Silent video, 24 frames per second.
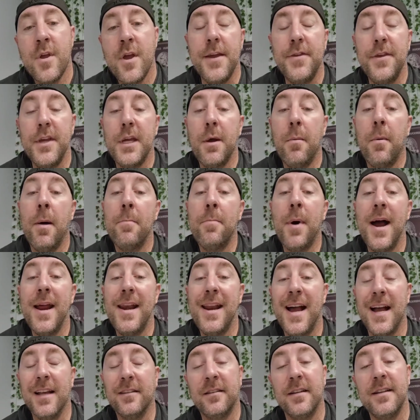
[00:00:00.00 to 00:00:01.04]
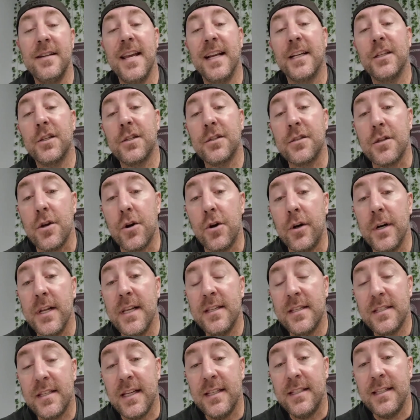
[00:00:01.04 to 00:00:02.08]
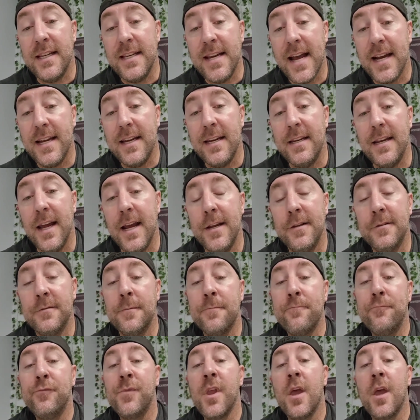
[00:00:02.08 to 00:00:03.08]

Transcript: And thinking about buying a house in the next 30, 60, 90 days?